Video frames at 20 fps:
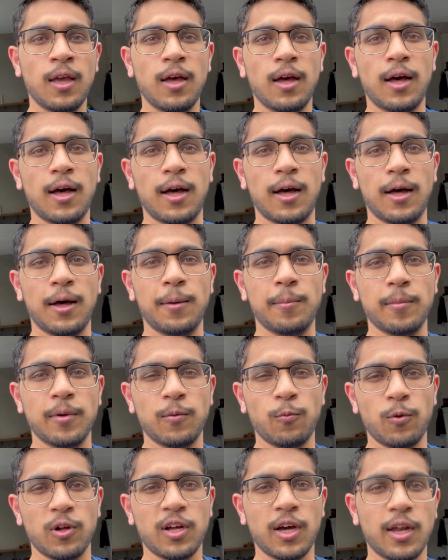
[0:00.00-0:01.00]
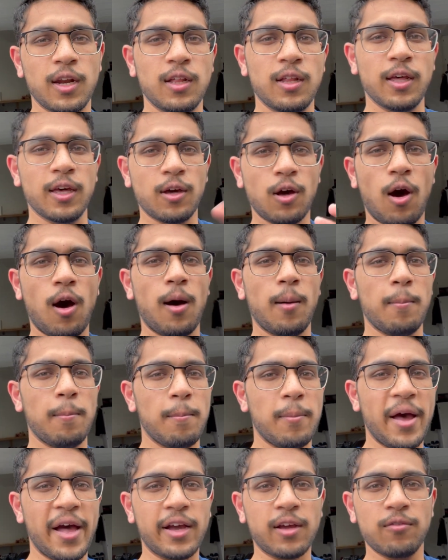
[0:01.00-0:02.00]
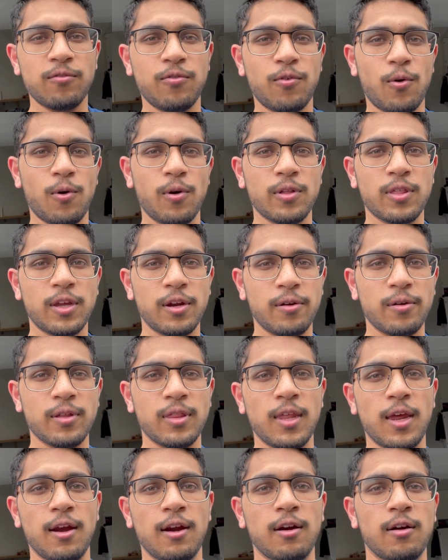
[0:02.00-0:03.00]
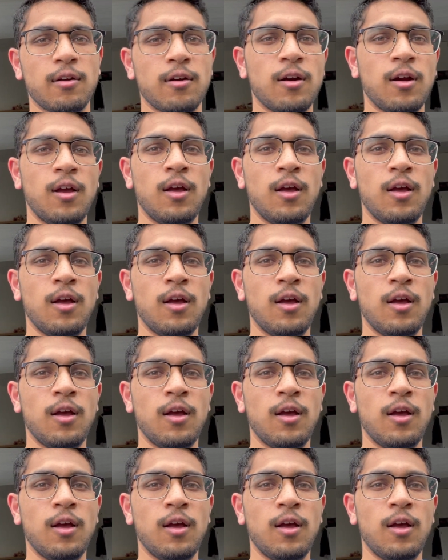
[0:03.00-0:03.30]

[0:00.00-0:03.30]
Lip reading: And we'll kind of like hop back and forth here and there,